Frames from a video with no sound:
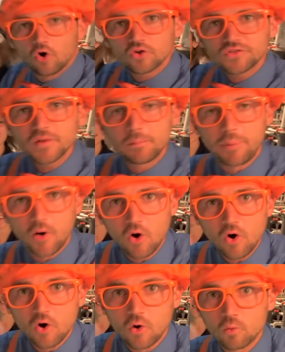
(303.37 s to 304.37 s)
hold the
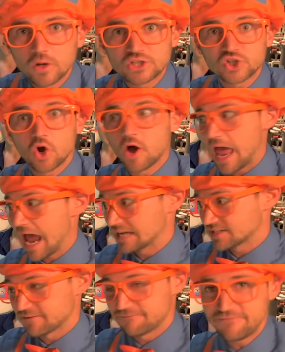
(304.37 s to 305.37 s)
pole, which
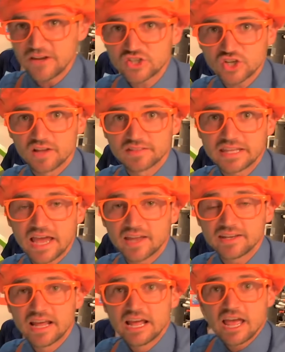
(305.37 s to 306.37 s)
has a fish on the end,